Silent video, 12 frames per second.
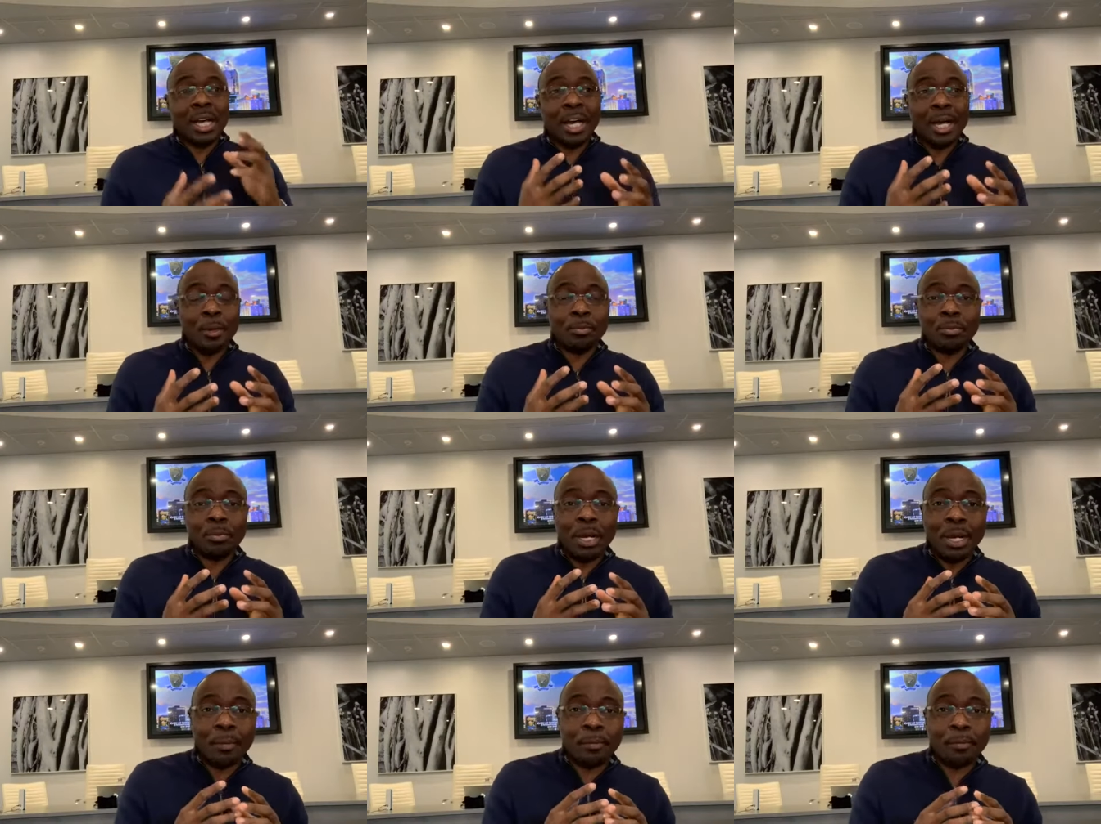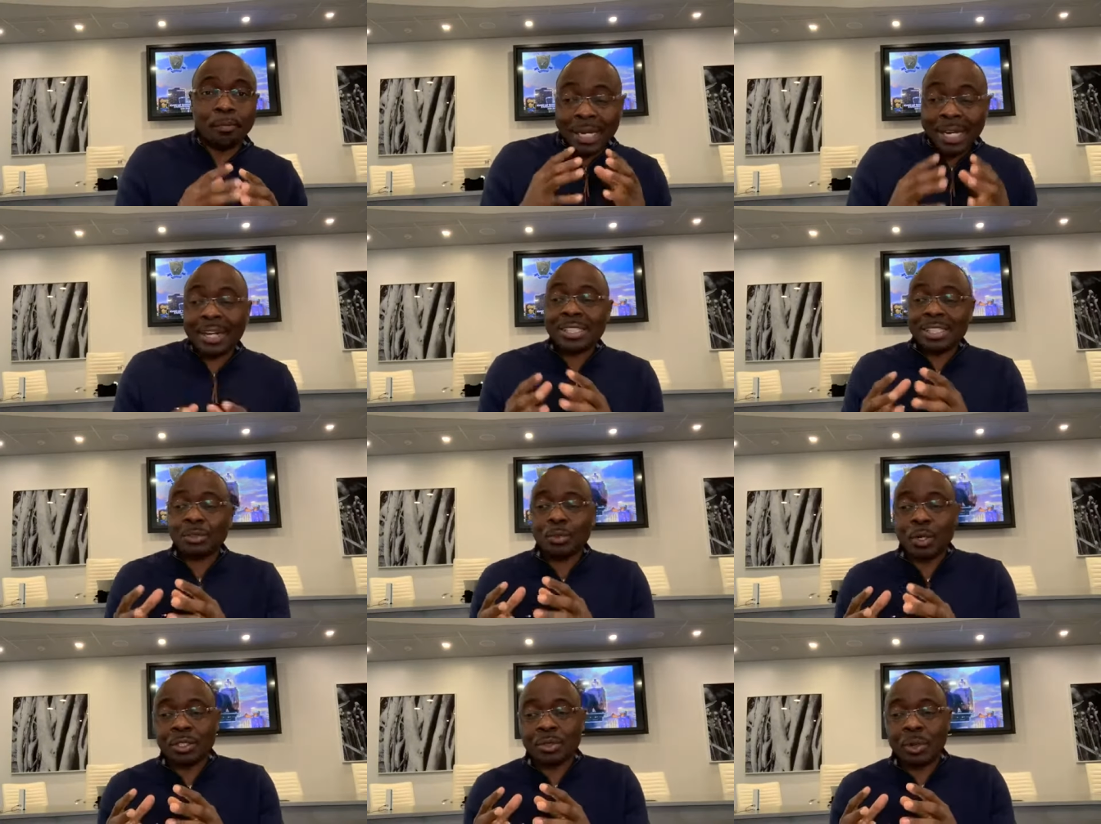um, um, because it
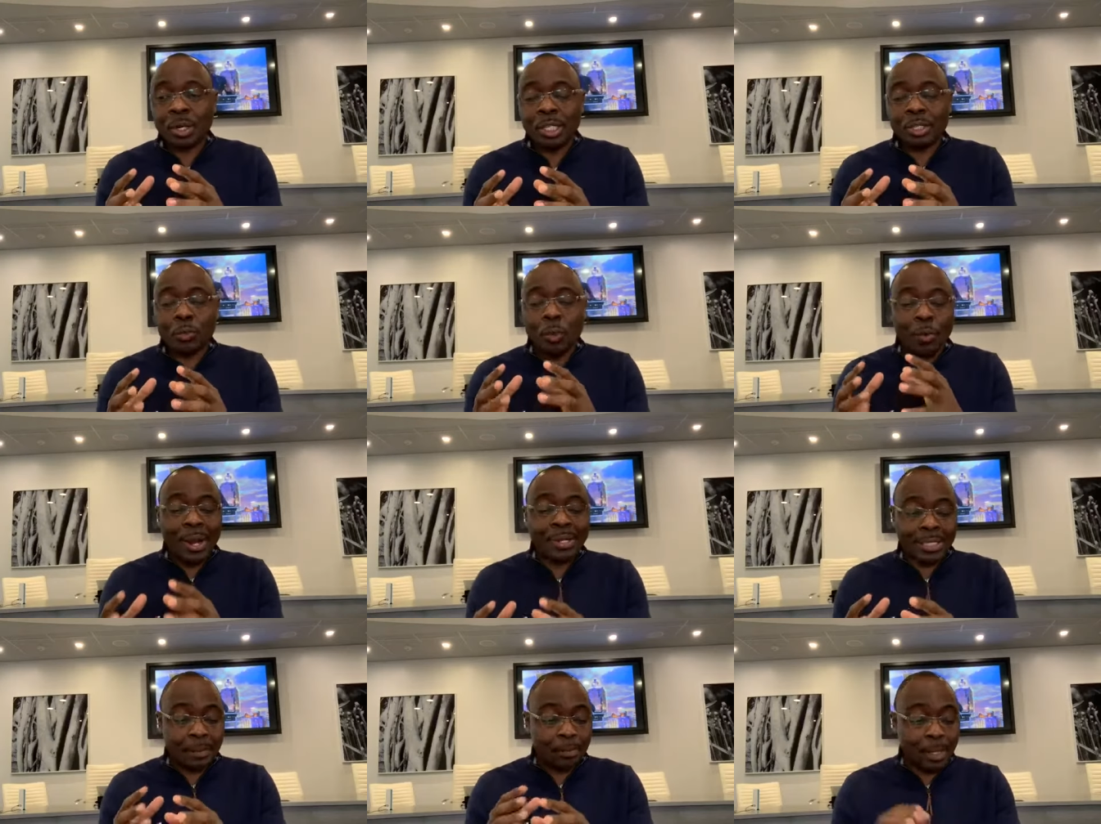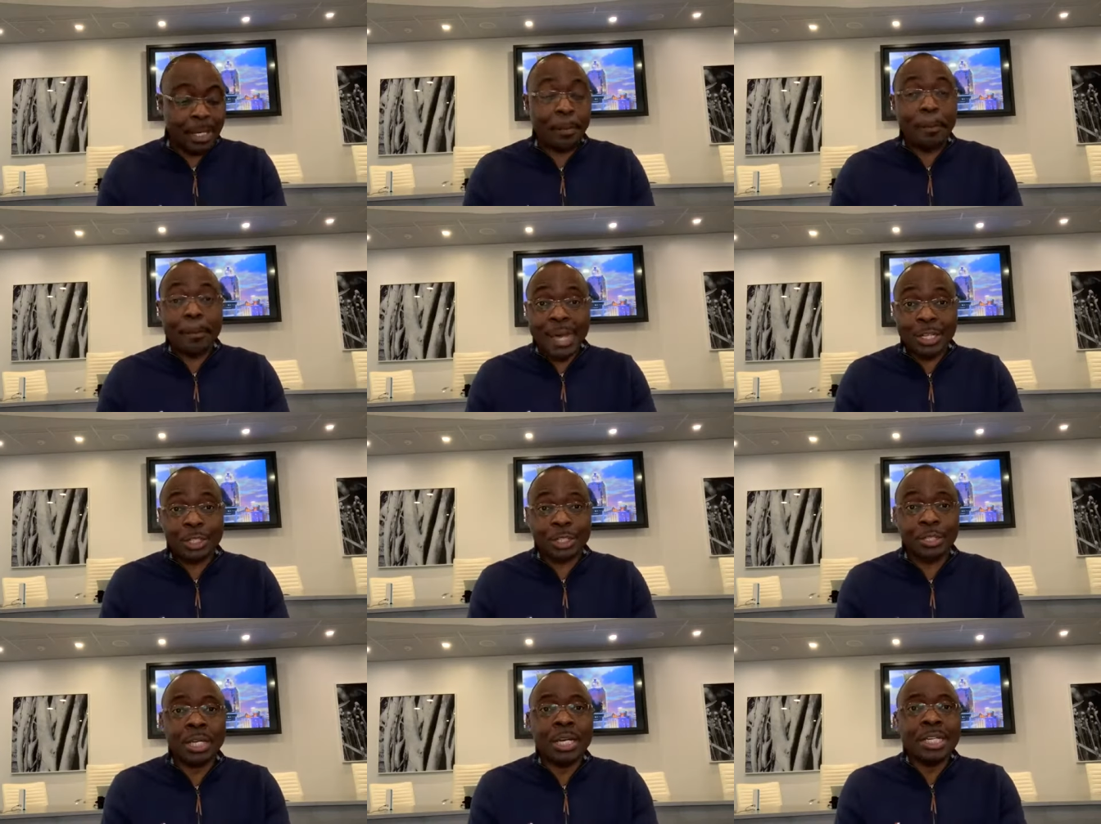was uh, it warranted being
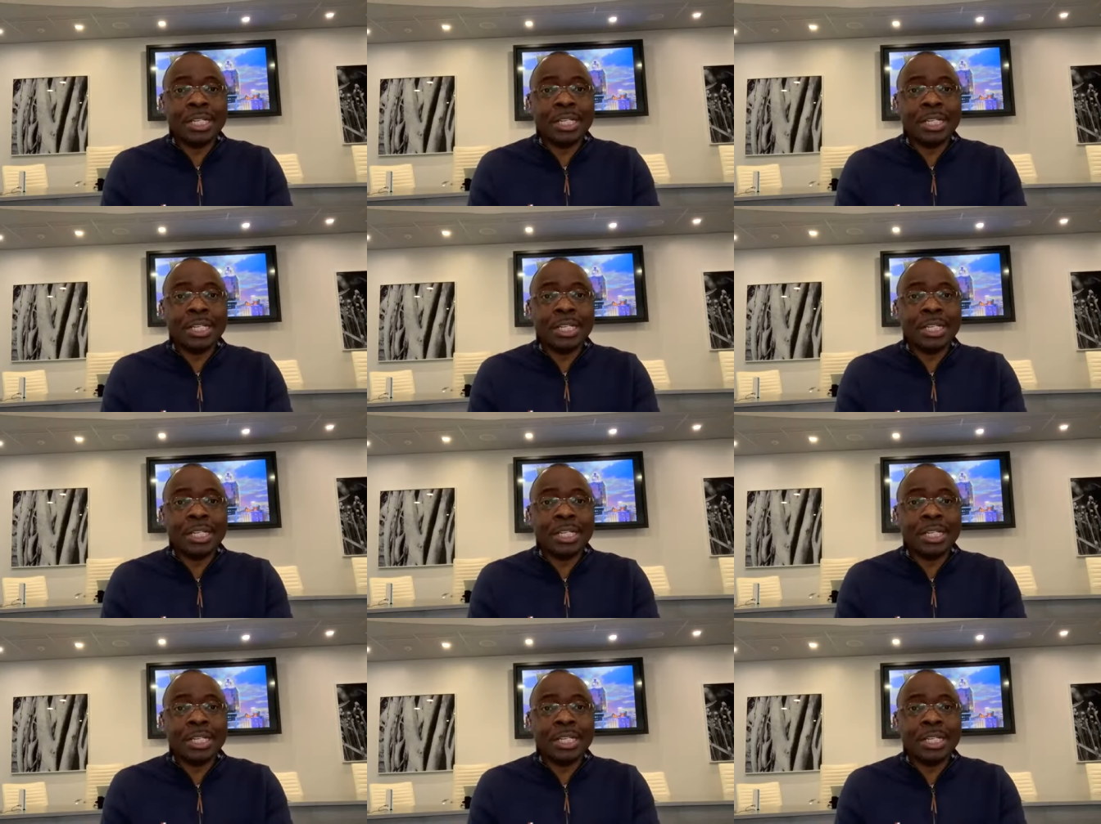mentioned.